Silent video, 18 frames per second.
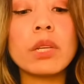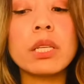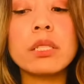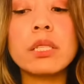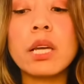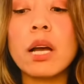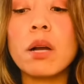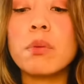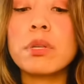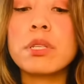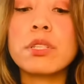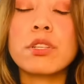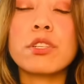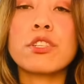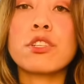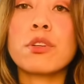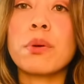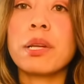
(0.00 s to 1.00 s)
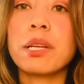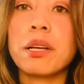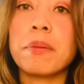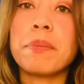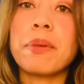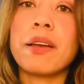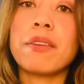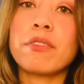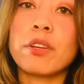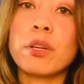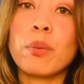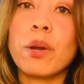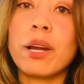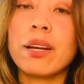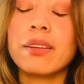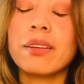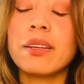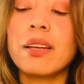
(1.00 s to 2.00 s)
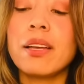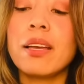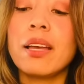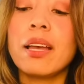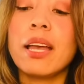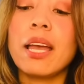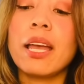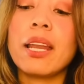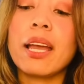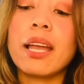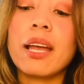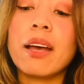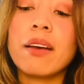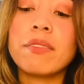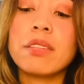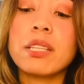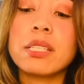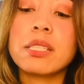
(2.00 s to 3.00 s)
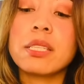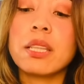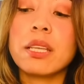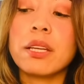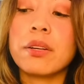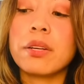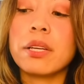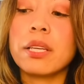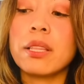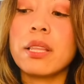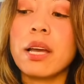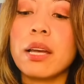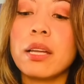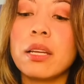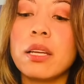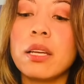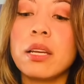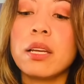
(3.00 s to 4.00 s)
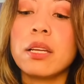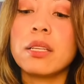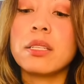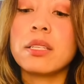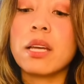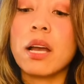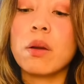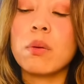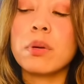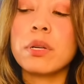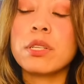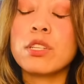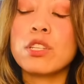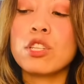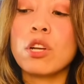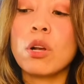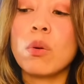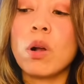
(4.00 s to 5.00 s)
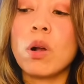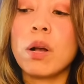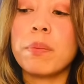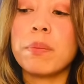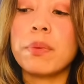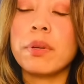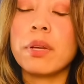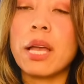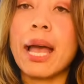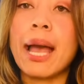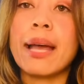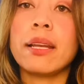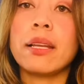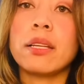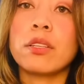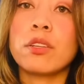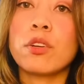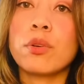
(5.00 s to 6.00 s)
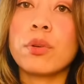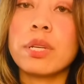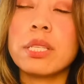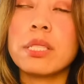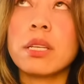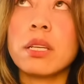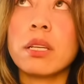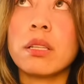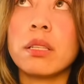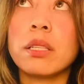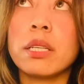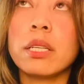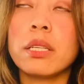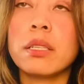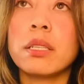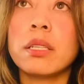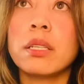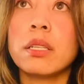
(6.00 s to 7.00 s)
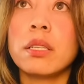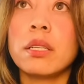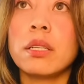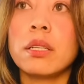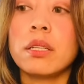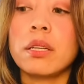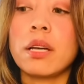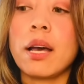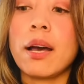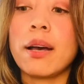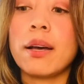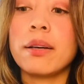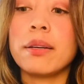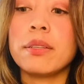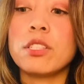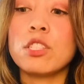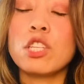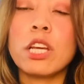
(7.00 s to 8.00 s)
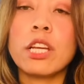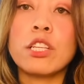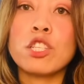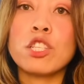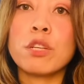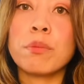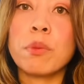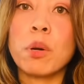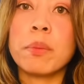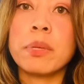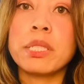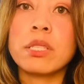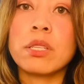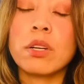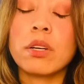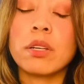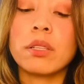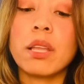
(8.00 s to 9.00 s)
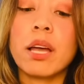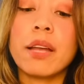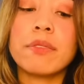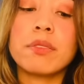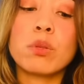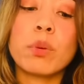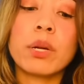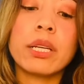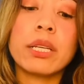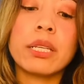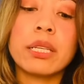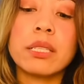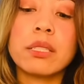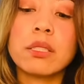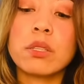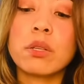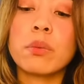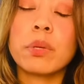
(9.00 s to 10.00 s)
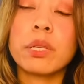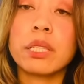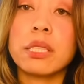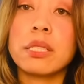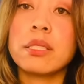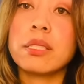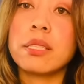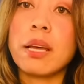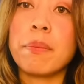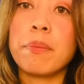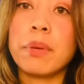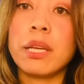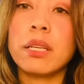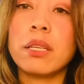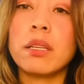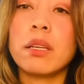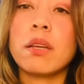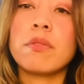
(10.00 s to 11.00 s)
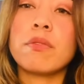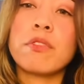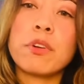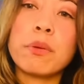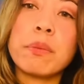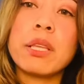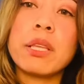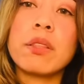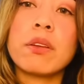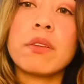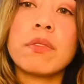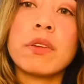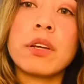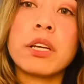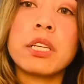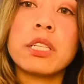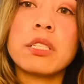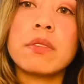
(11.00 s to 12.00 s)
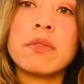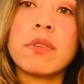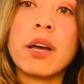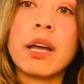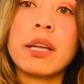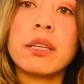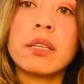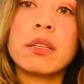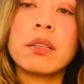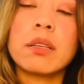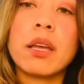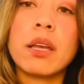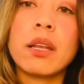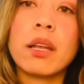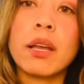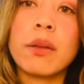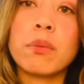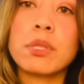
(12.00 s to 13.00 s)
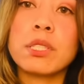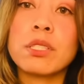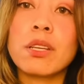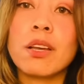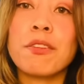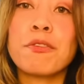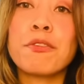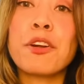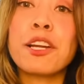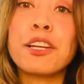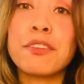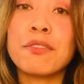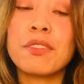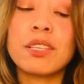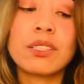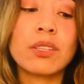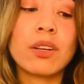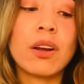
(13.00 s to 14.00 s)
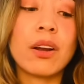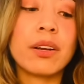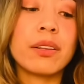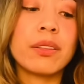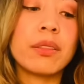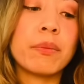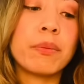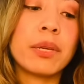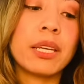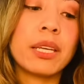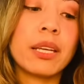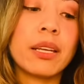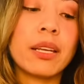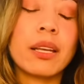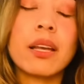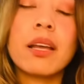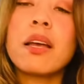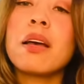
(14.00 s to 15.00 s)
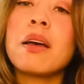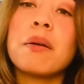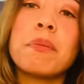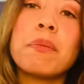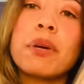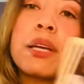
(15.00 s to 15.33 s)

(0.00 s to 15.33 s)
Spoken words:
Towers are showing up everywhere. And I have this theory that towers show up at increasingly changing moments in our lives where it needs to really step in. For me, they're very divine. And I was afraid of this card at the beginning, but